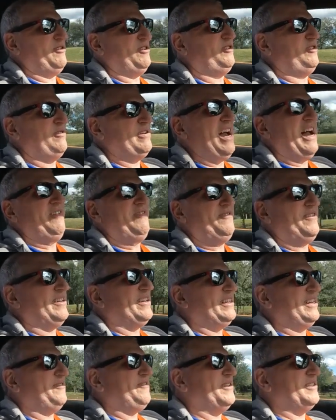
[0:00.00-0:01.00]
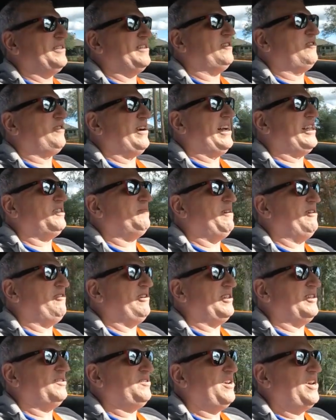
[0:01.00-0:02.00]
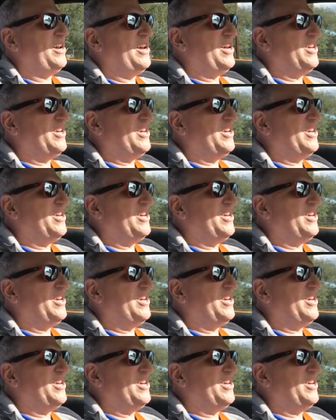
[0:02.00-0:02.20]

You do not feel a difference in the transmissions.